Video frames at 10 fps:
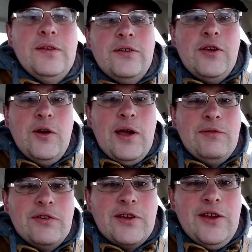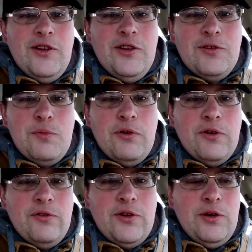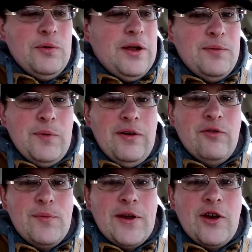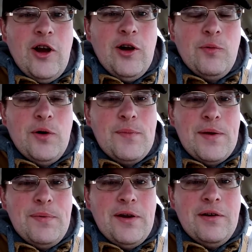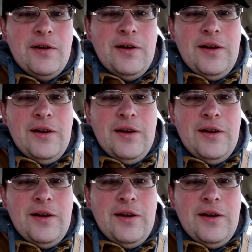So I'm just going to do this movie review while I'm waiting for my car to warm up here.